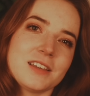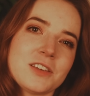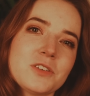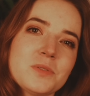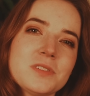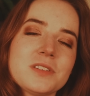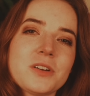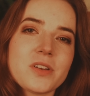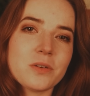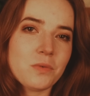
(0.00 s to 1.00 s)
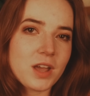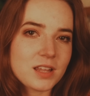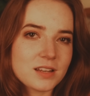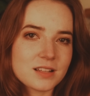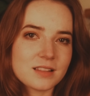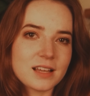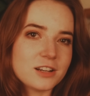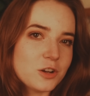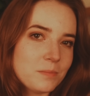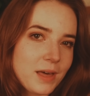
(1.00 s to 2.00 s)
You start to write a
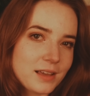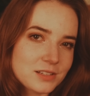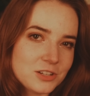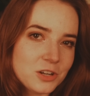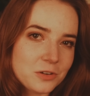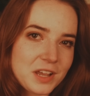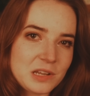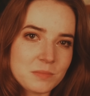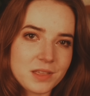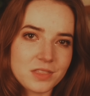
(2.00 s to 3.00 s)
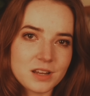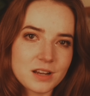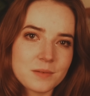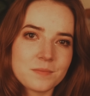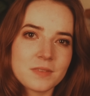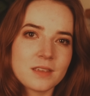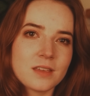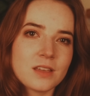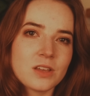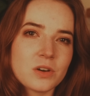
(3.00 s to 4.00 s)
letter back to your grandmother.
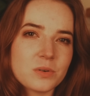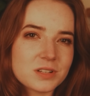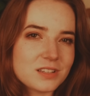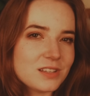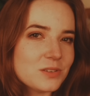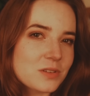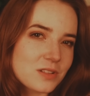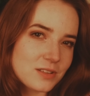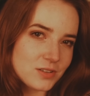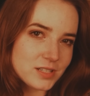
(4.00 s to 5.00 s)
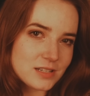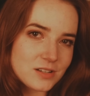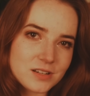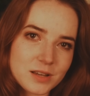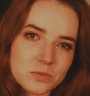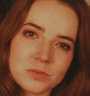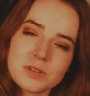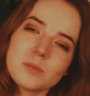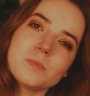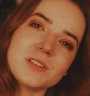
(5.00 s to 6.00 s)
What do you include in your
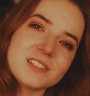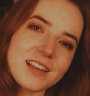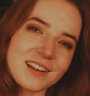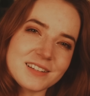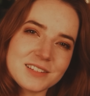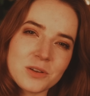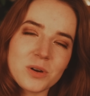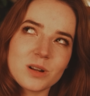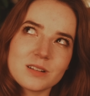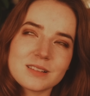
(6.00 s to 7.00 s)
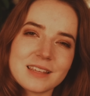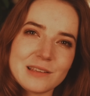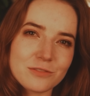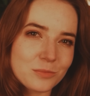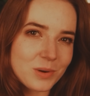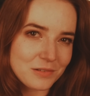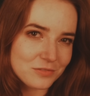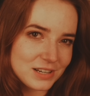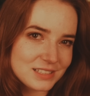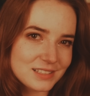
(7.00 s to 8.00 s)
note besides your leaf
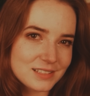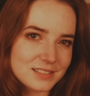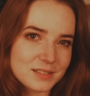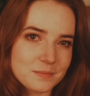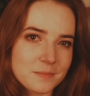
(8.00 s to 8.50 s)
preference?